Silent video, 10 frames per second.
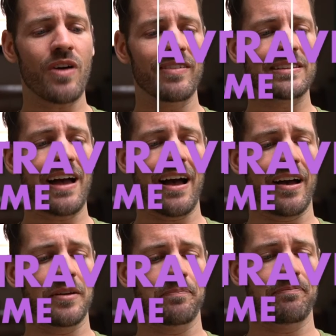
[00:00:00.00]
travel
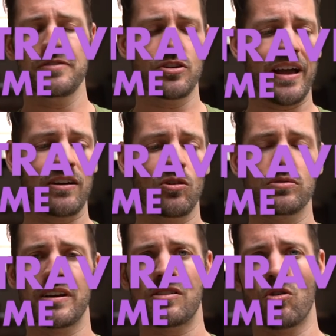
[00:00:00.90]
time. You can go
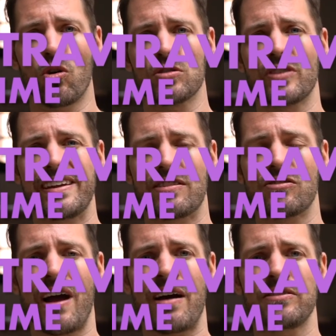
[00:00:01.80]
there all year
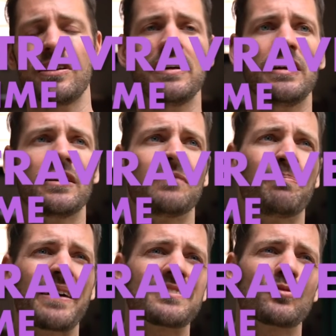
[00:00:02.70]
round.
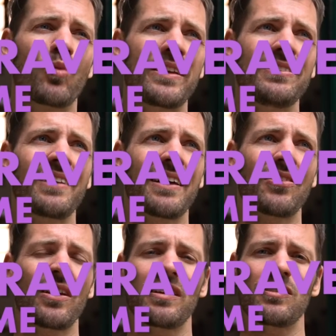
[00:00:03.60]
Best wind, I
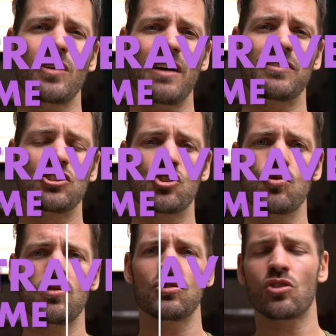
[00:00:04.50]
think, you have in
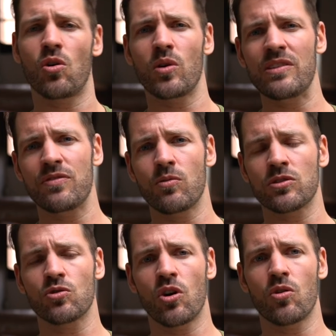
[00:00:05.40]
June. So if you
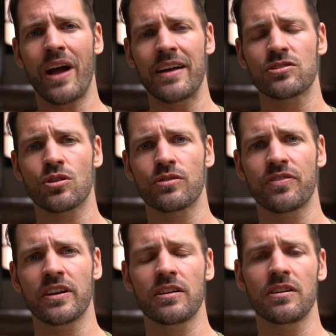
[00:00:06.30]
want to go kite
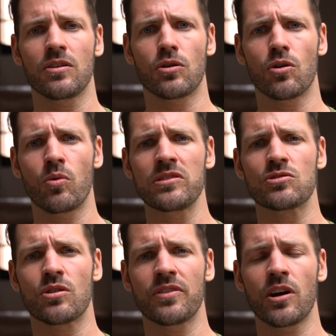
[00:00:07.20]
surfing or
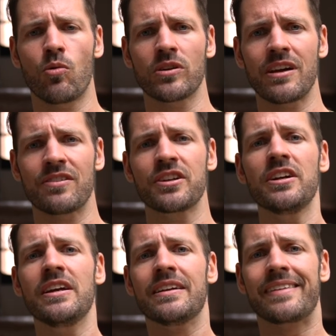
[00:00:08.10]
windsurfing or whatever,
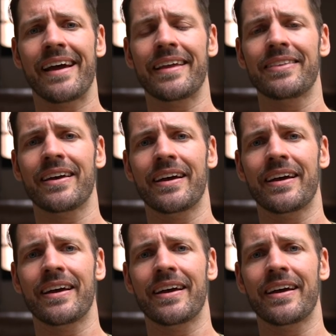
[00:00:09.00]
then